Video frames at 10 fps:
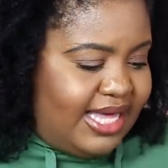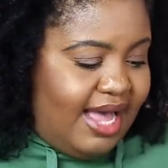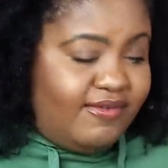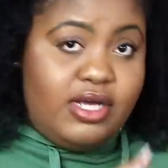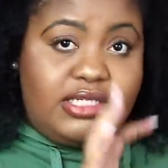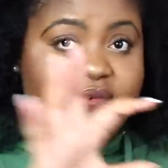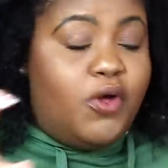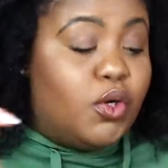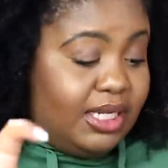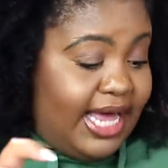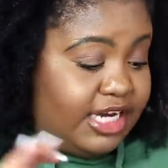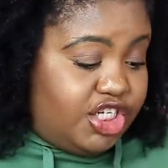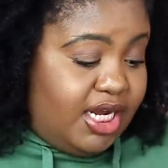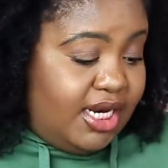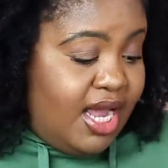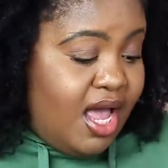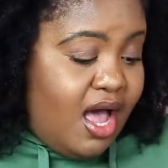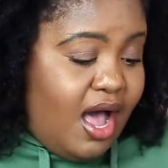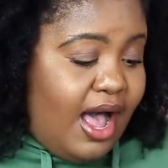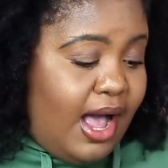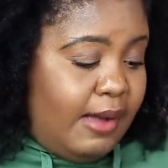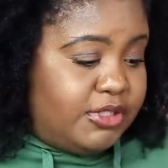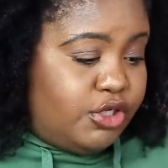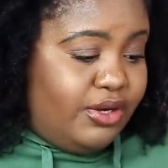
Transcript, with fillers: it's a full collection. So